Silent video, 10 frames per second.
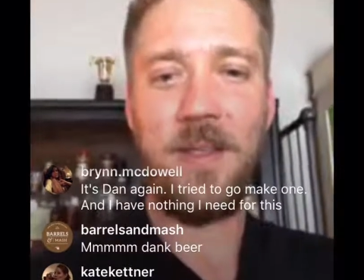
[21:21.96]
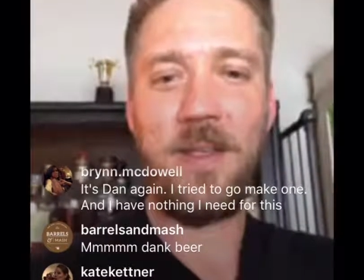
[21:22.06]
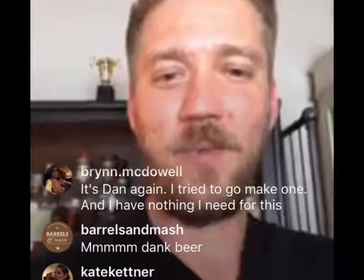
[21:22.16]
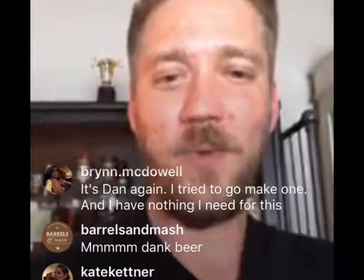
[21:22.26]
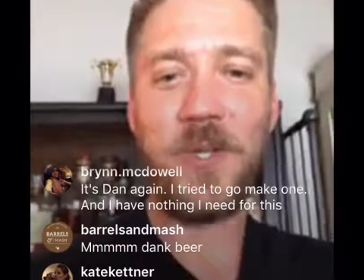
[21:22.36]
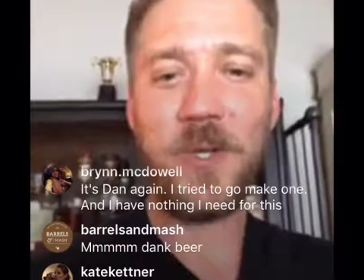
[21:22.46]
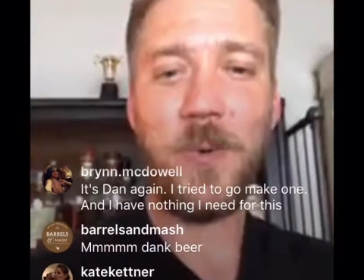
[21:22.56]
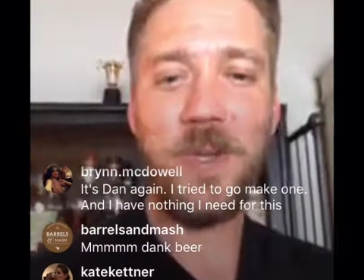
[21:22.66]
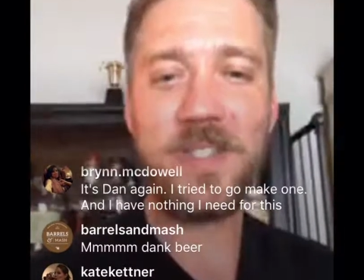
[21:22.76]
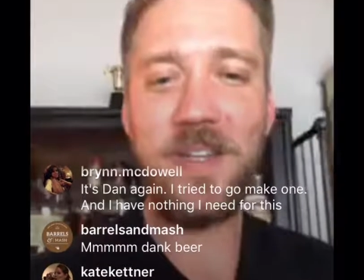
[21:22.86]
Fletcher
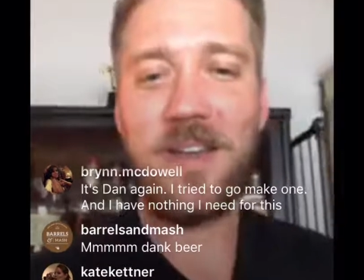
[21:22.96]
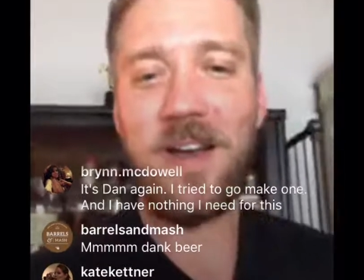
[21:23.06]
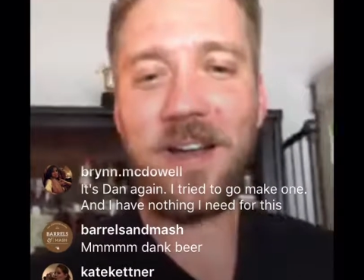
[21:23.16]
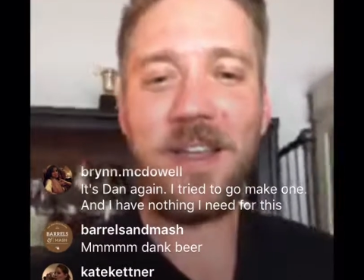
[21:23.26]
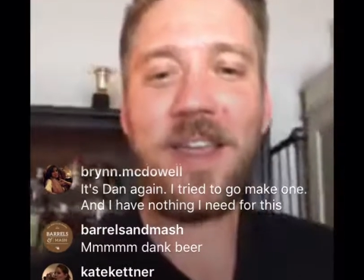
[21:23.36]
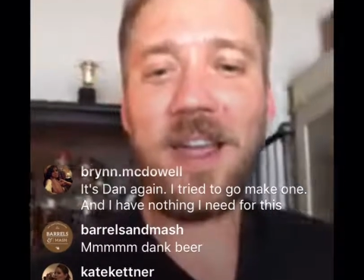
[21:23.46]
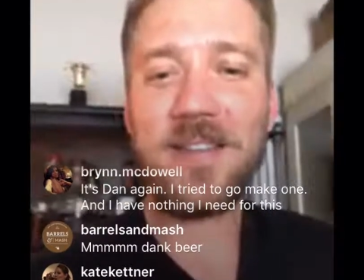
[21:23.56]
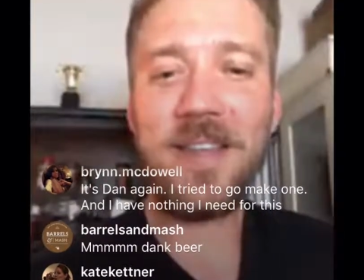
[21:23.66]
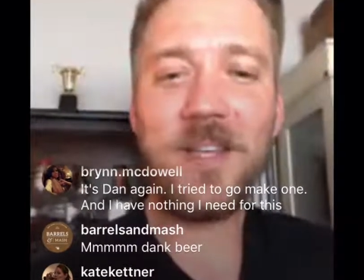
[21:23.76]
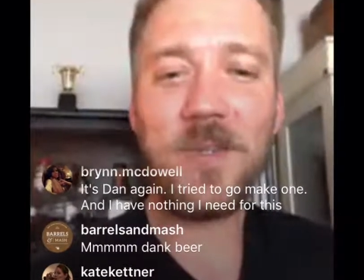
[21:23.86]
Whiskey Dog and
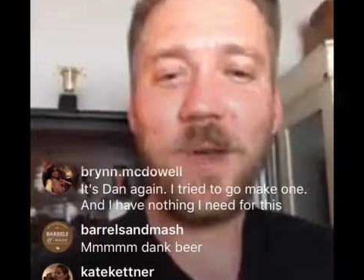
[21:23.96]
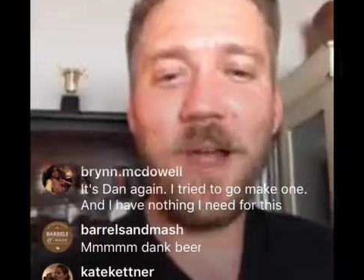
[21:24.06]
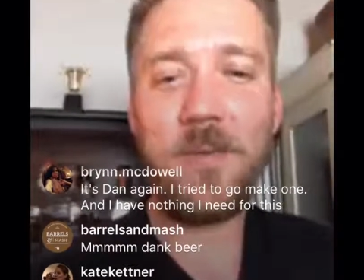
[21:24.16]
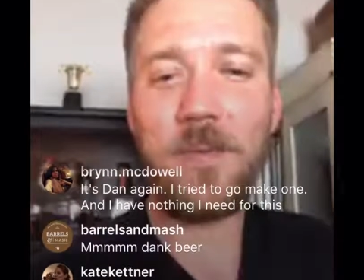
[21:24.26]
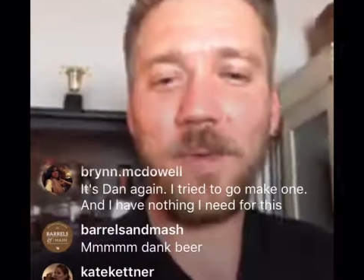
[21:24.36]
Cass, thanks for having